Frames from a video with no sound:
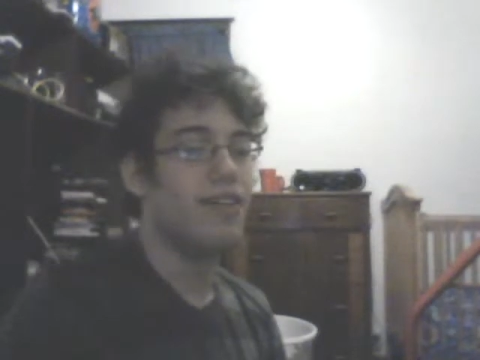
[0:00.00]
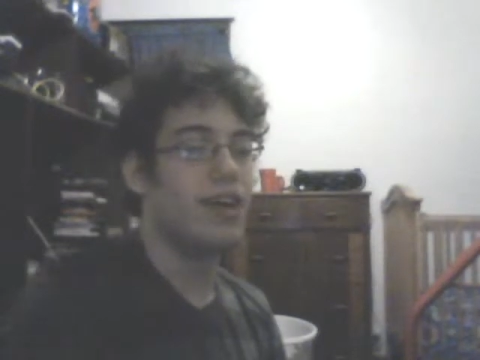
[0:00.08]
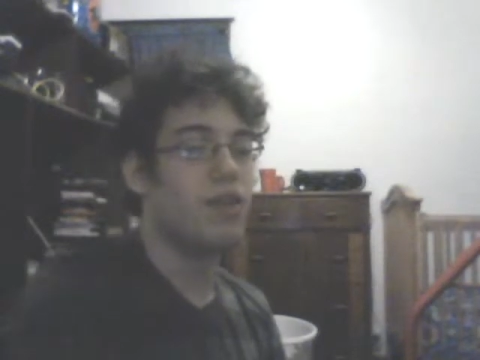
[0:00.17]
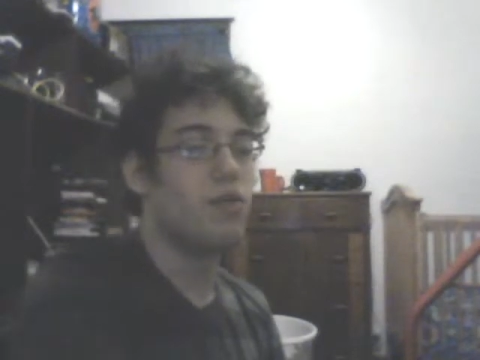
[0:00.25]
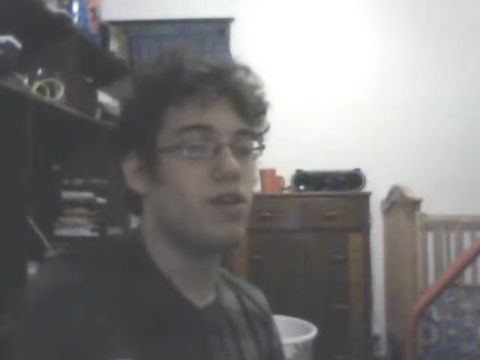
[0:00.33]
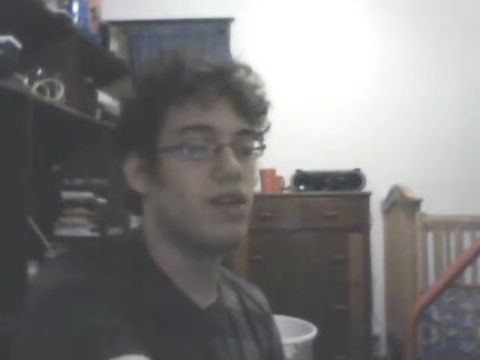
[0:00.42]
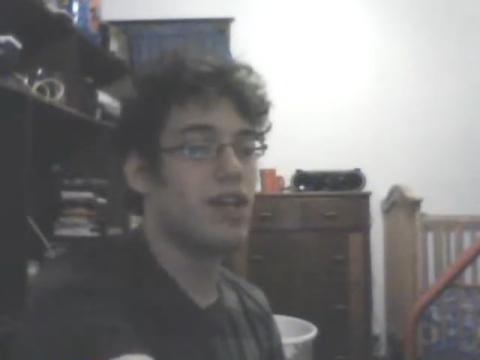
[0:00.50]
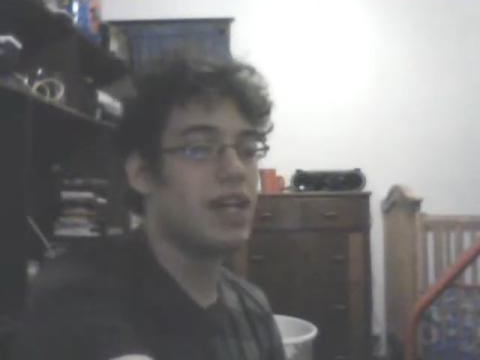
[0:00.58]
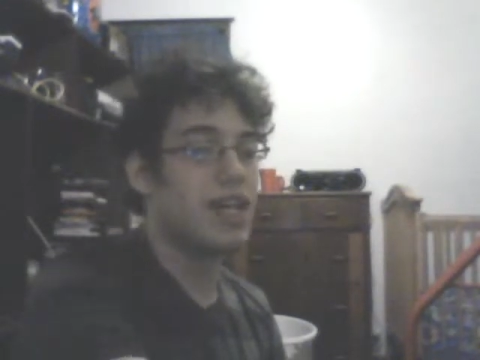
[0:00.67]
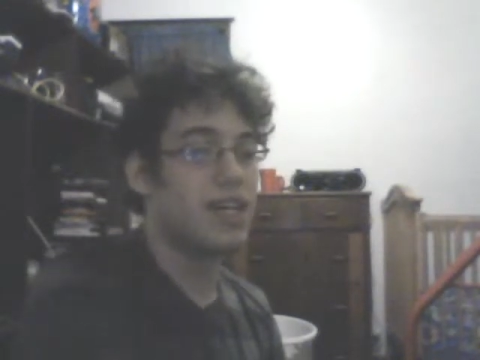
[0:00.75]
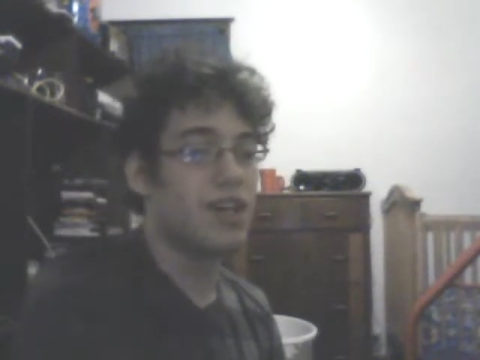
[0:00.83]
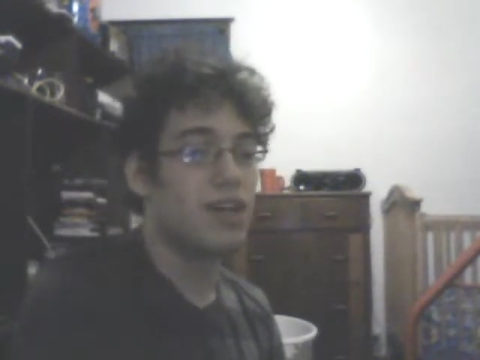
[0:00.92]
they were
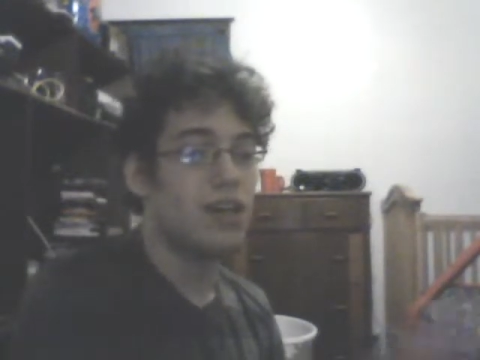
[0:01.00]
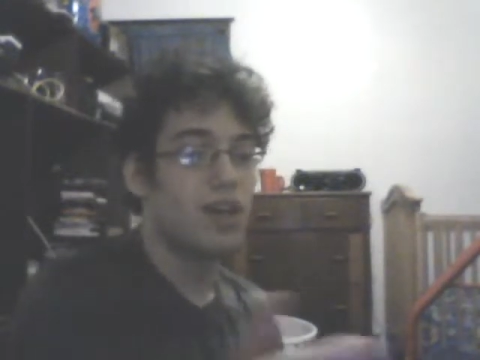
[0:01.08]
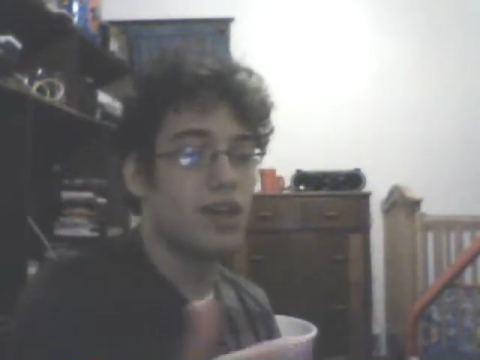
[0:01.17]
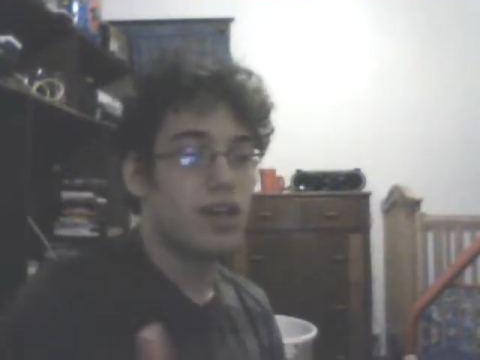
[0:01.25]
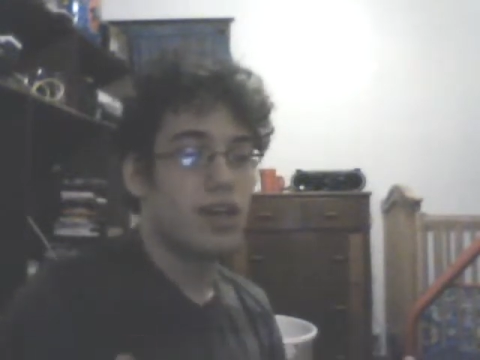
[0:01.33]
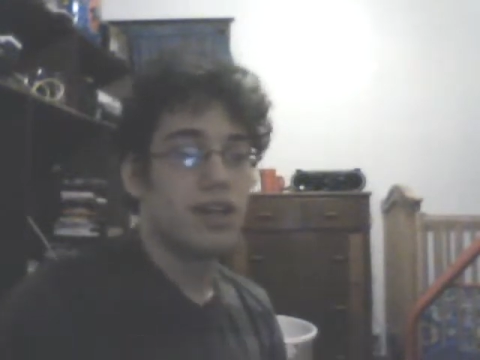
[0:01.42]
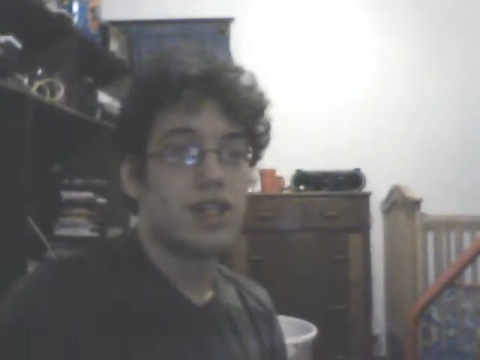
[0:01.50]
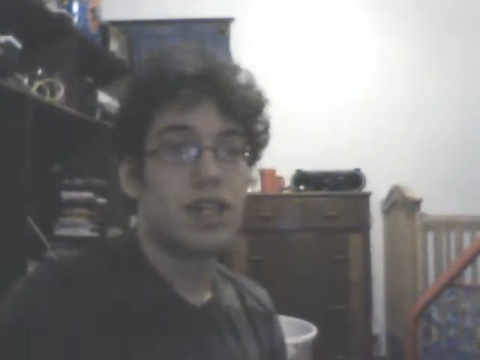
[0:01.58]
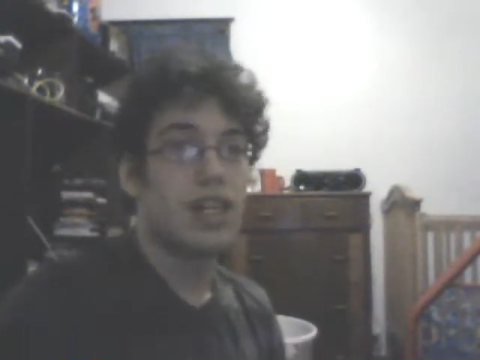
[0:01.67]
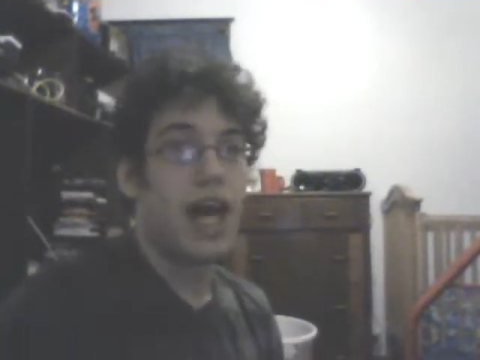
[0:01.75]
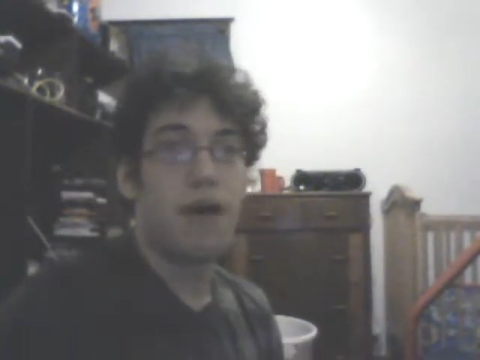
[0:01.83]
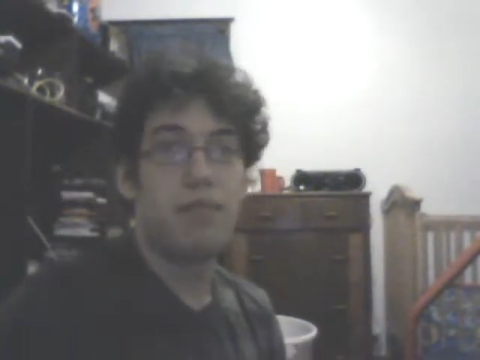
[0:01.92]
like
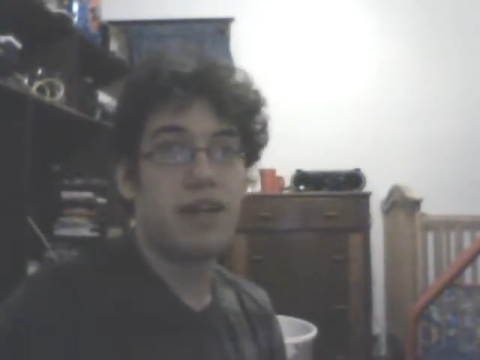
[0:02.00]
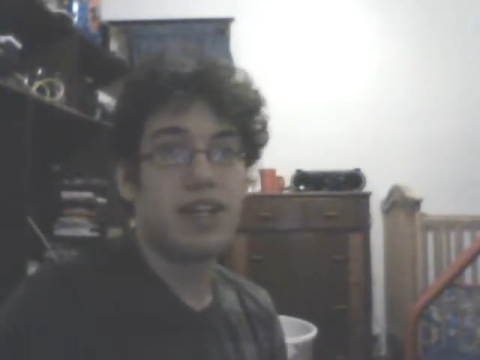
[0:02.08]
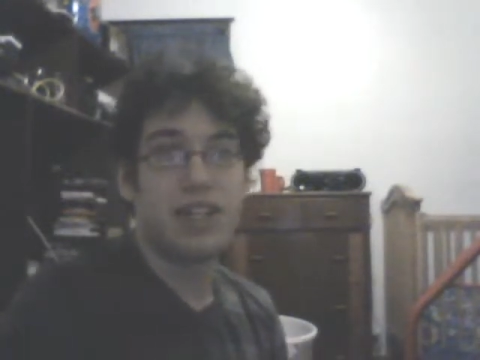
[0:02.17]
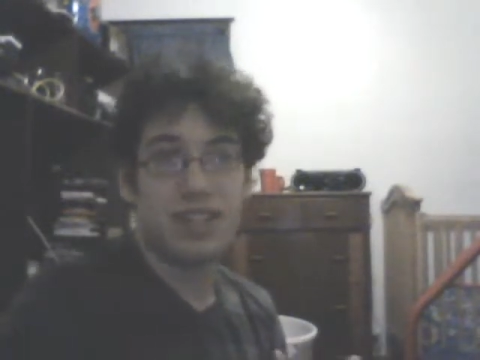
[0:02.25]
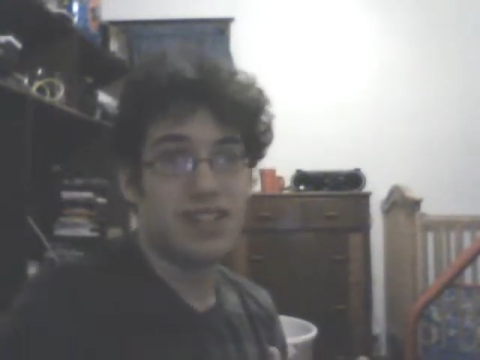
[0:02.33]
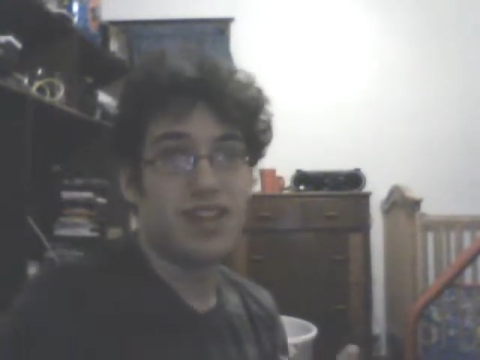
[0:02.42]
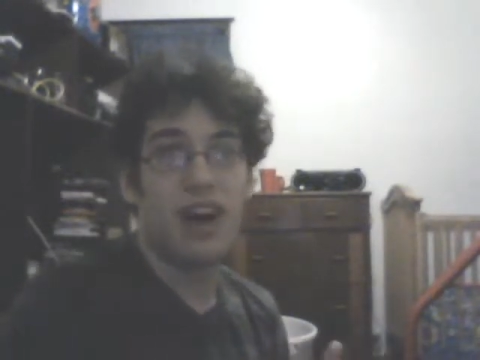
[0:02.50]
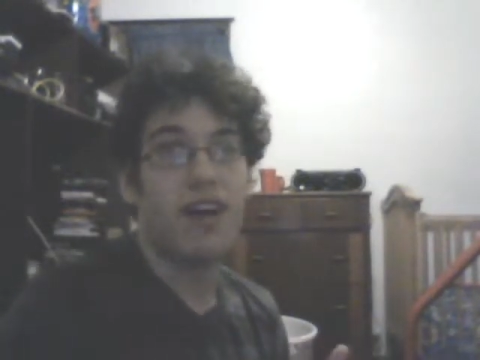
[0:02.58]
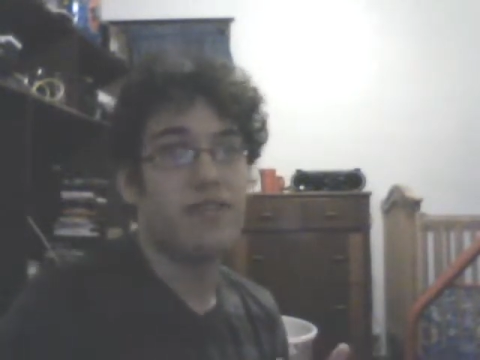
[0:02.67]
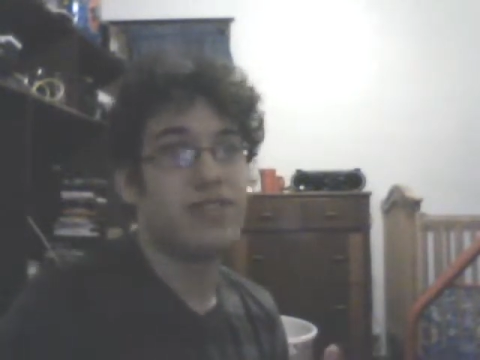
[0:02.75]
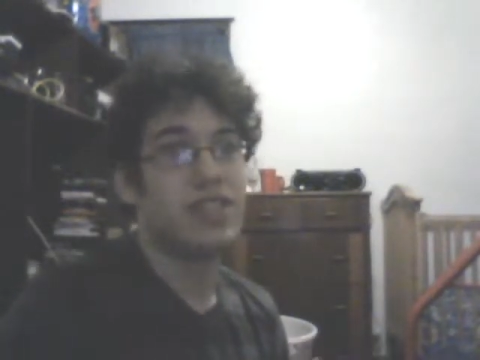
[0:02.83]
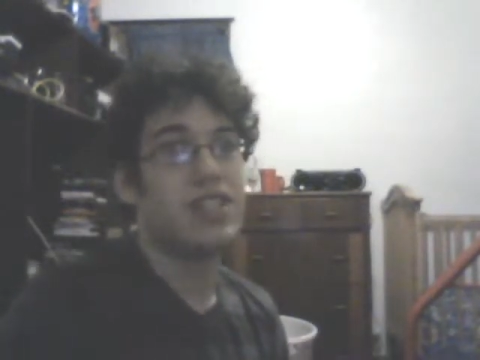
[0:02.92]
clapping
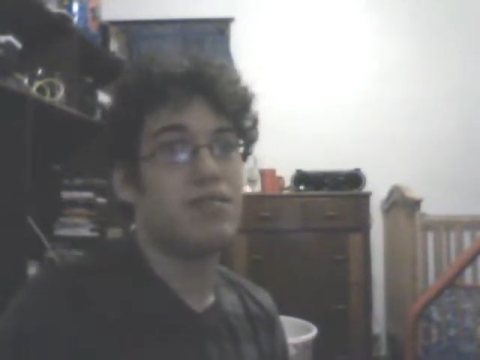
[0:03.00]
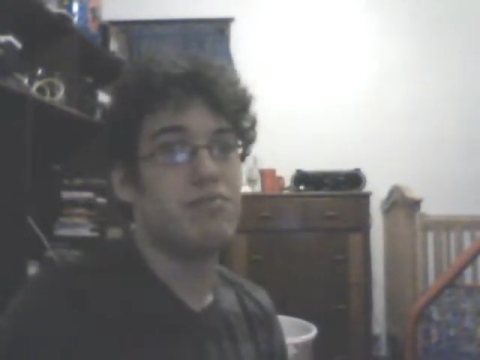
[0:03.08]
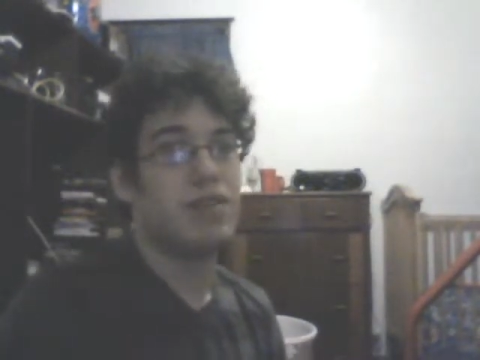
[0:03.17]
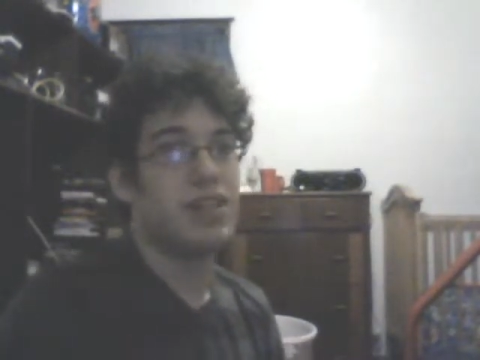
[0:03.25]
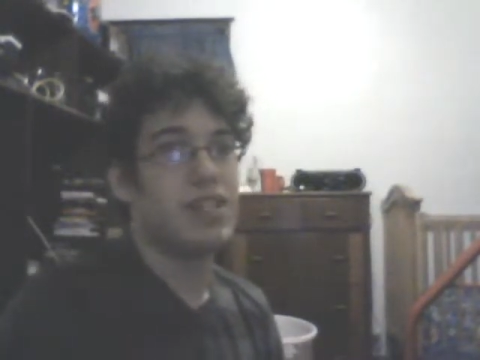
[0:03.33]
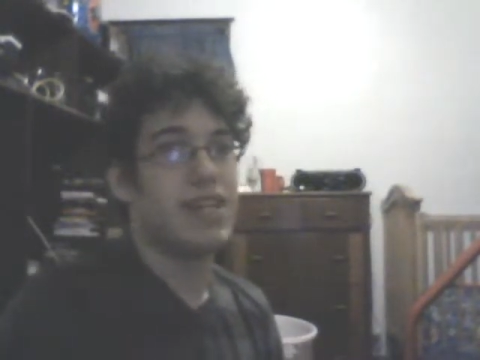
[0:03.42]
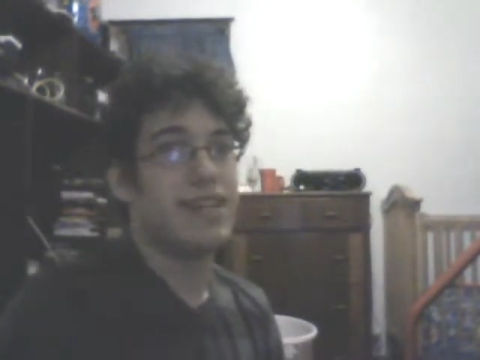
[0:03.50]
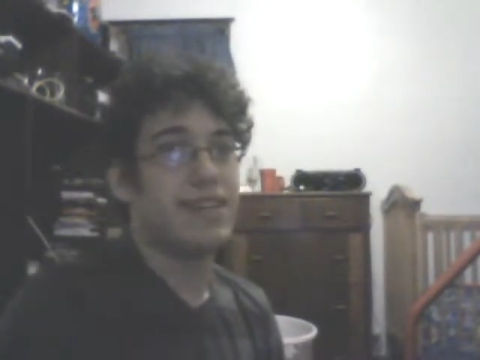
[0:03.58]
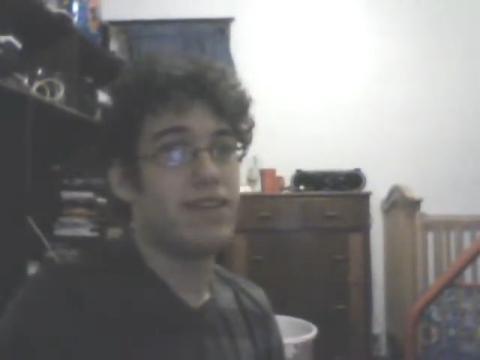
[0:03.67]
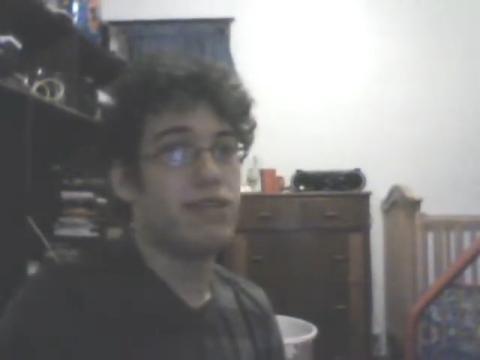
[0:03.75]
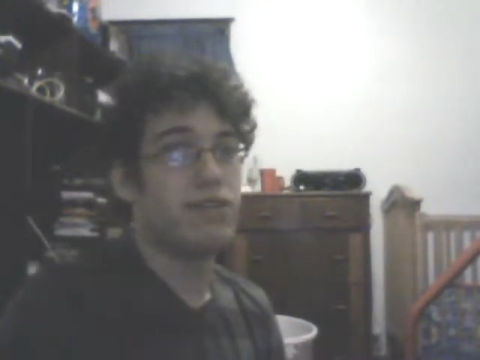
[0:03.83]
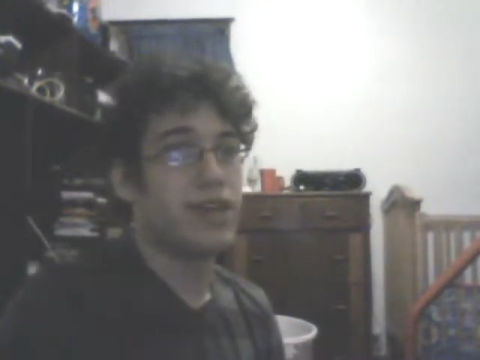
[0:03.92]
softly and being
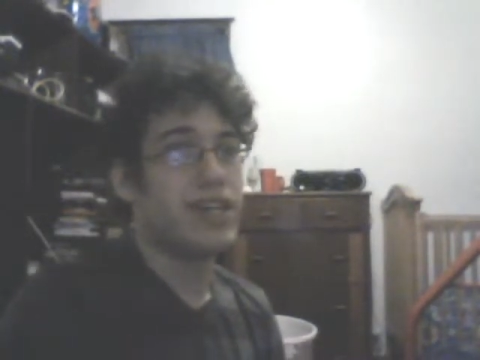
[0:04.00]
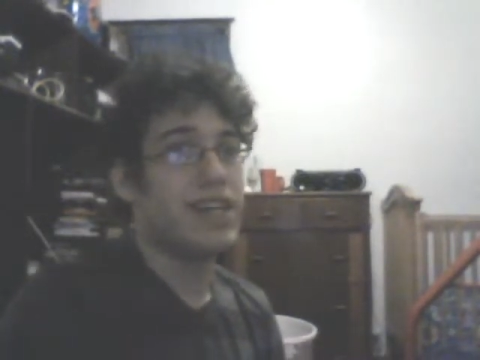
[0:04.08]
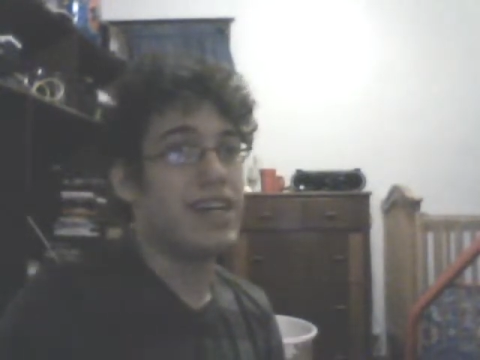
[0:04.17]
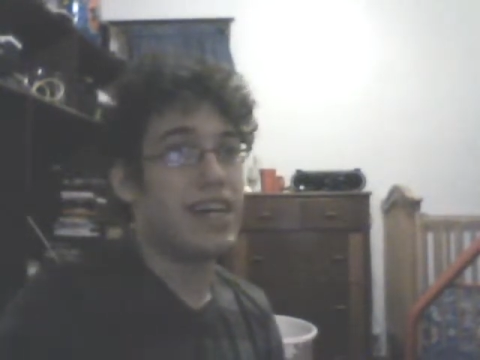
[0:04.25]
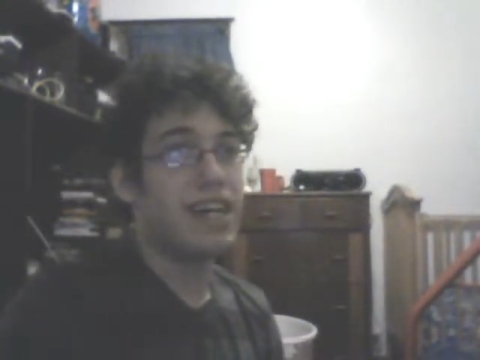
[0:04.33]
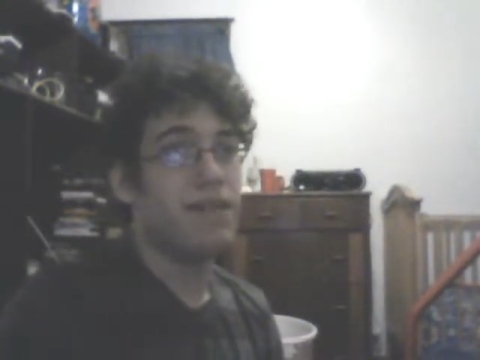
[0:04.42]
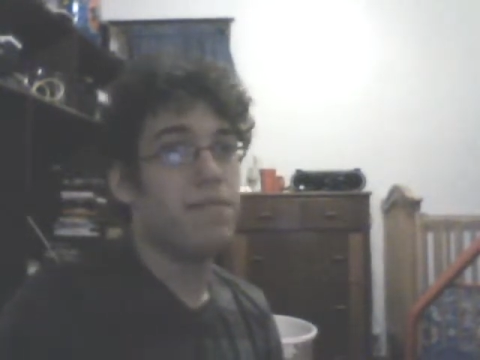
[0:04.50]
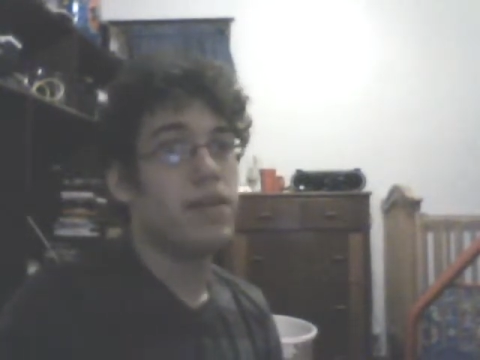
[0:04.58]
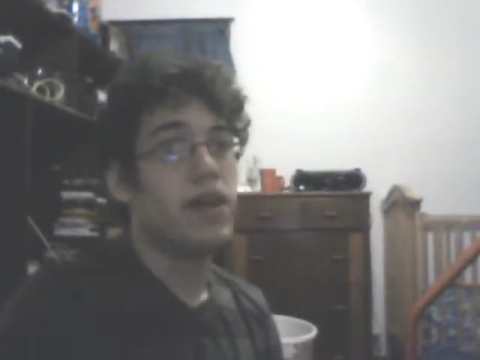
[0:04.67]
like, okay,